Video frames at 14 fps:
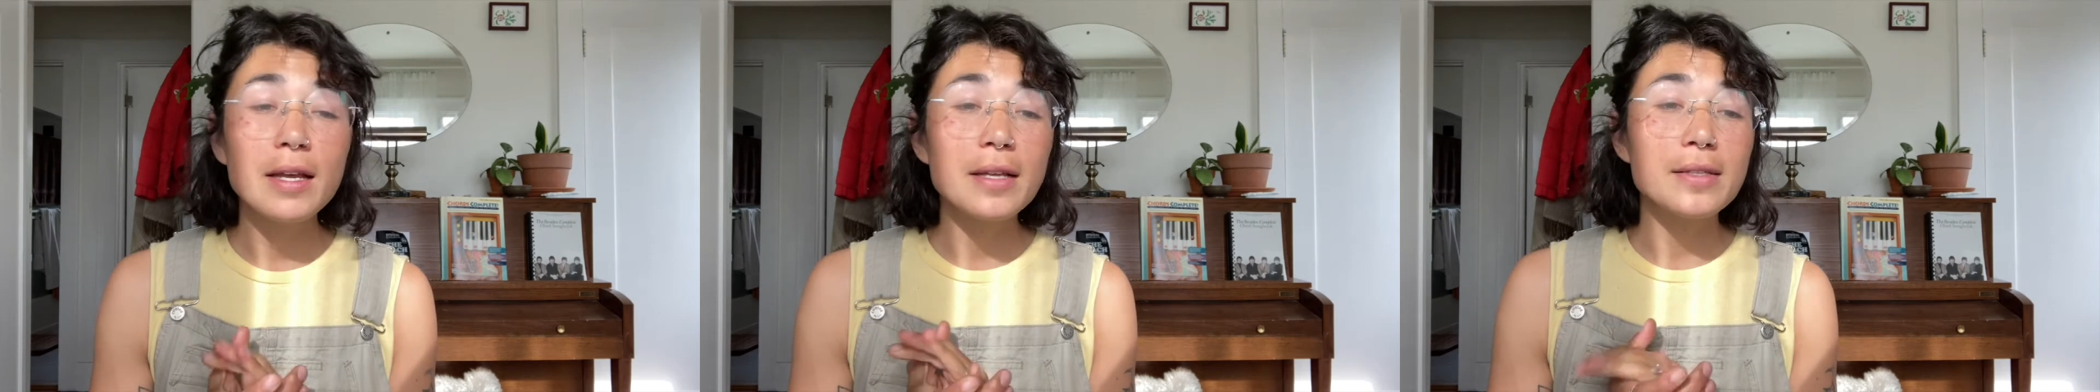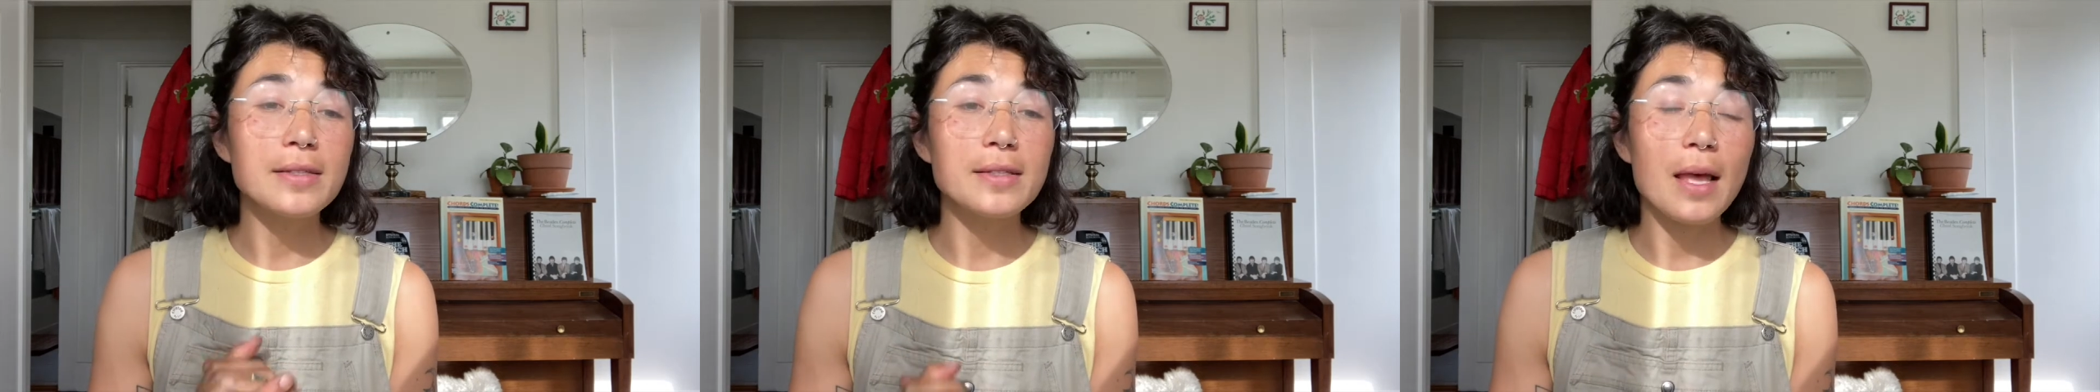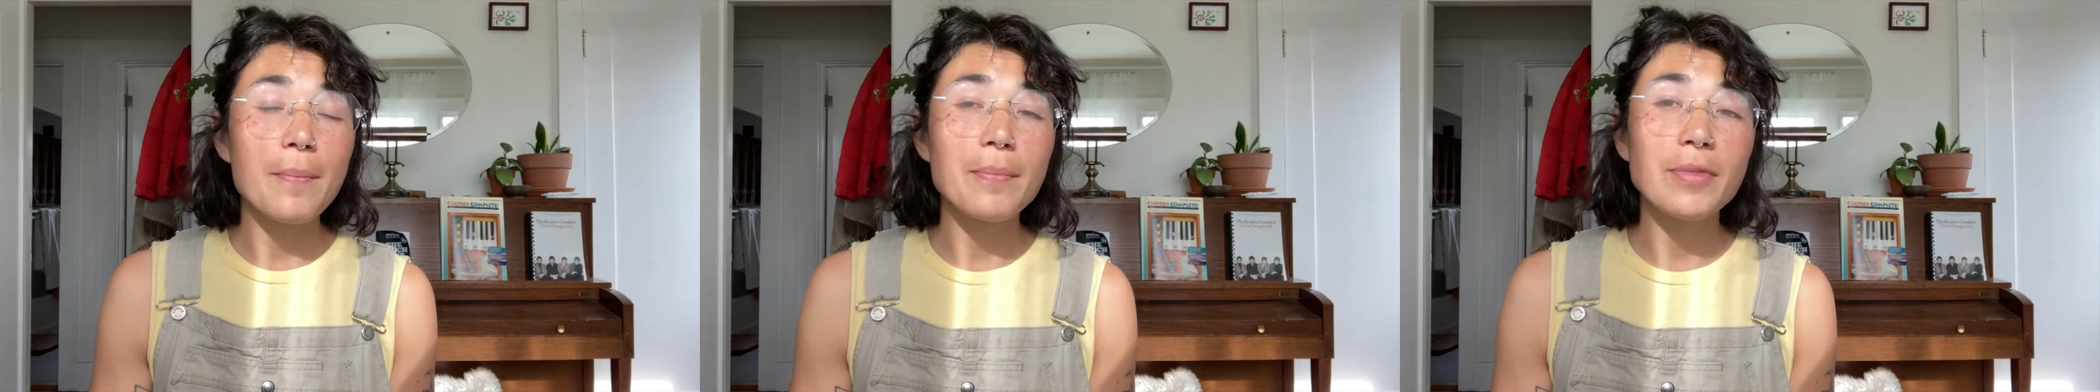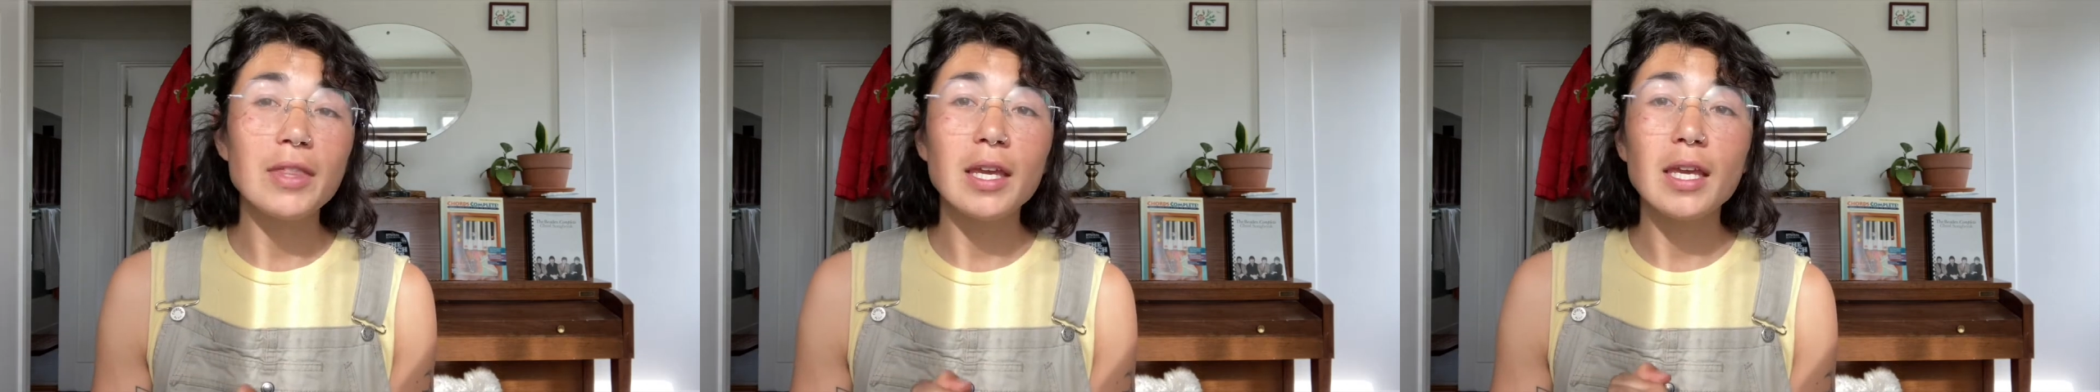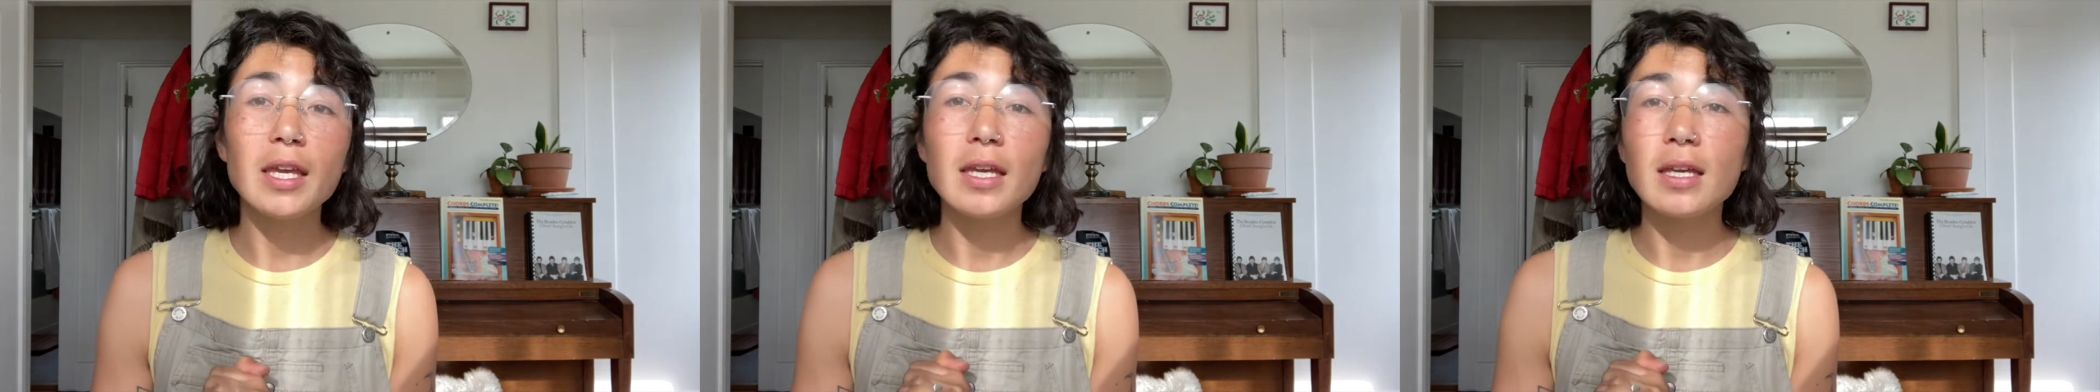
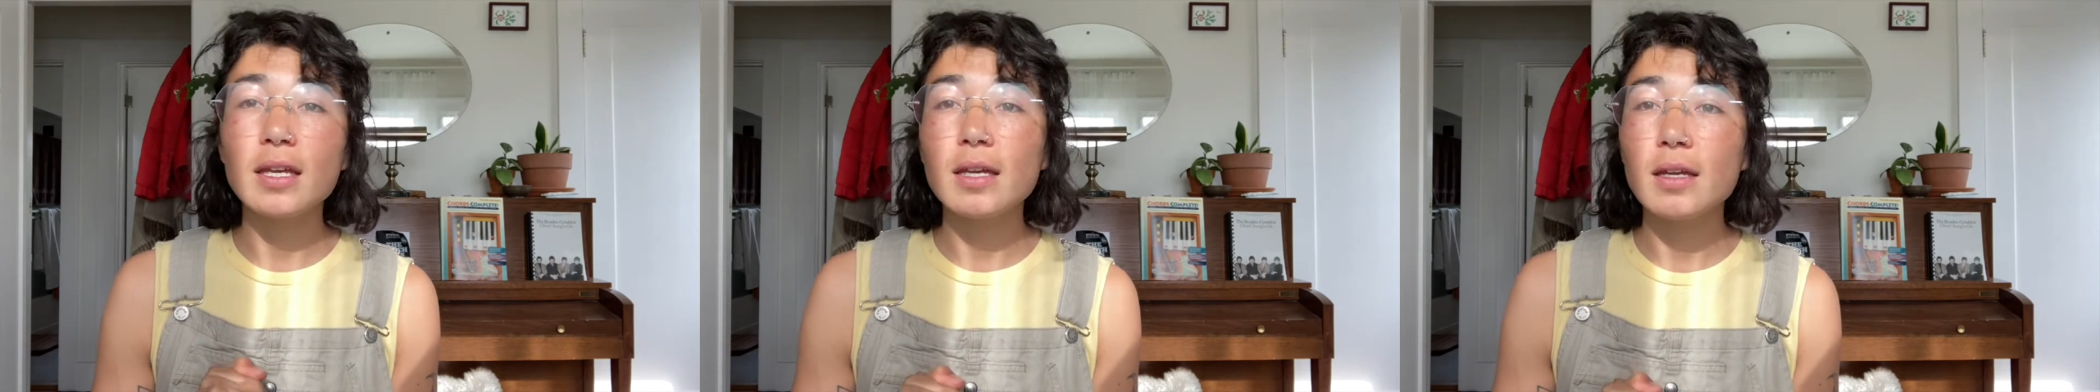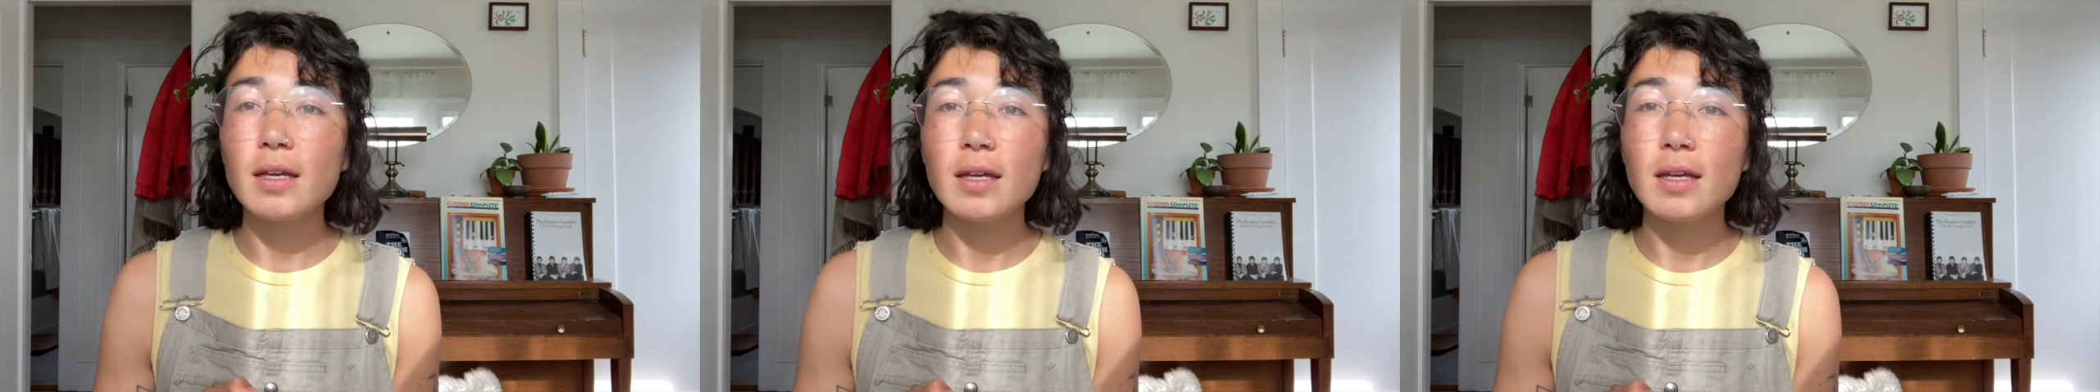something